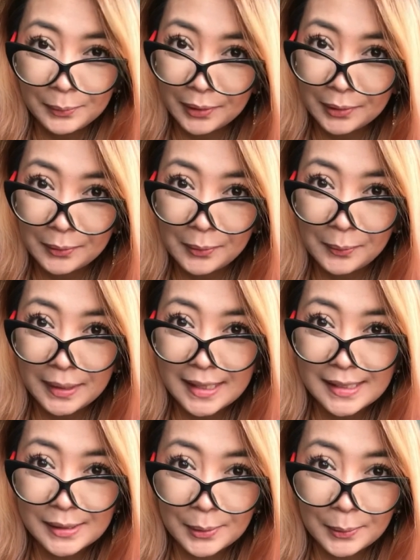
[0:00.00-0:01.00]
We are
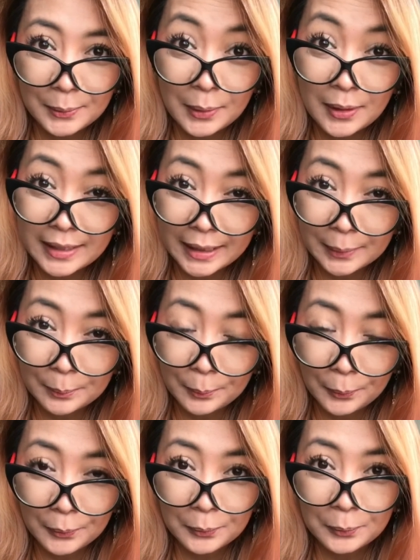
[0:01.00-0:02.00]
going to collect
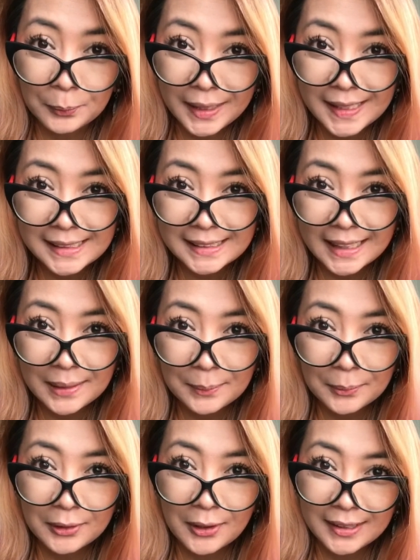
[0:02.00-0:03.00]
more wigs and
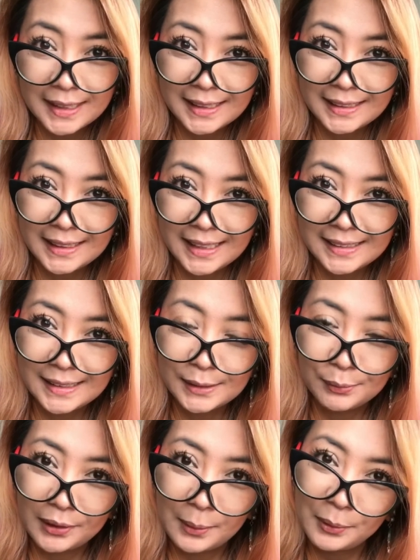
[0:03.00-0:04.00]
more contact lenses
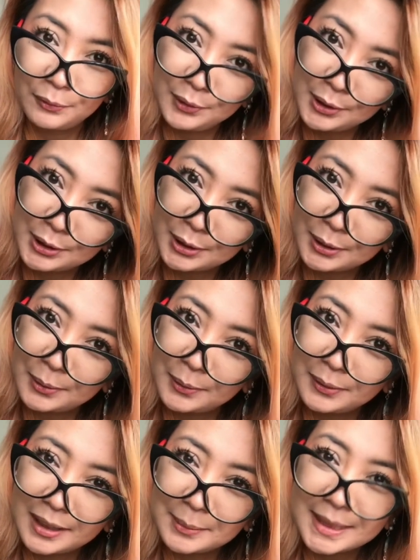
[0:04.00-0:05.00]
for our future
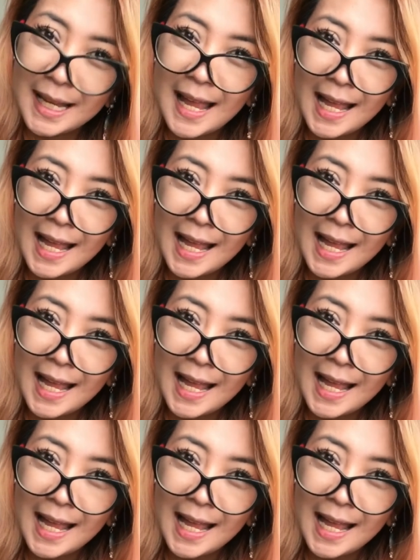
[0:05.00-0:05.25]
collabs.